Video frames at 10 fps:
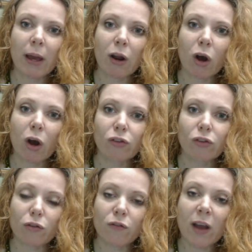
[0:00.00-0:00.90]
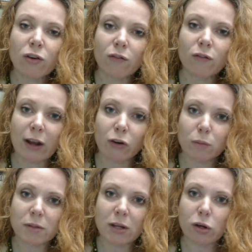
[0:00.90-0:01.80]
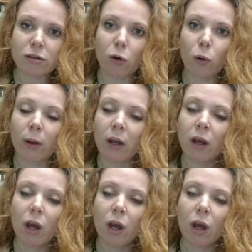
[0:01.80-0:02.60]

and also the founder of that group, Sarah Solman,